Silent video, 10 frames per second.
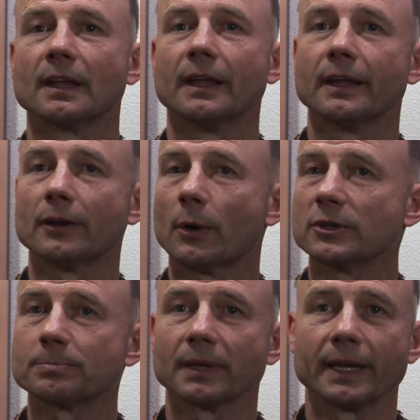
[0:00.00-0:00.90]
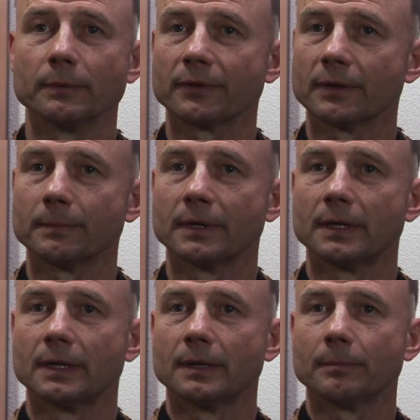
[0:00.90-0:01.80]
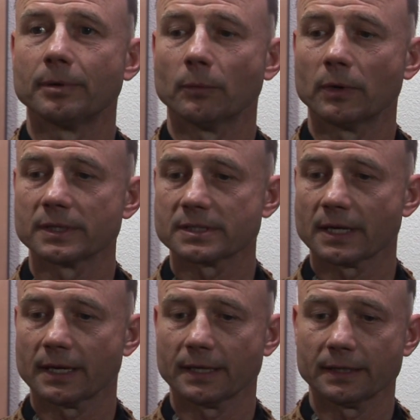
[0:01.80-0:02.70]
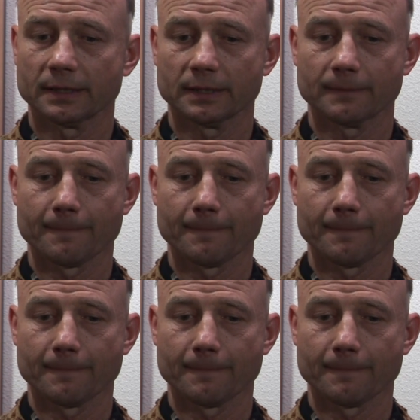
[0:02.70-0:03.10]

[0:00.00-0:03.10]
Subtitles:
and always played with them. But once I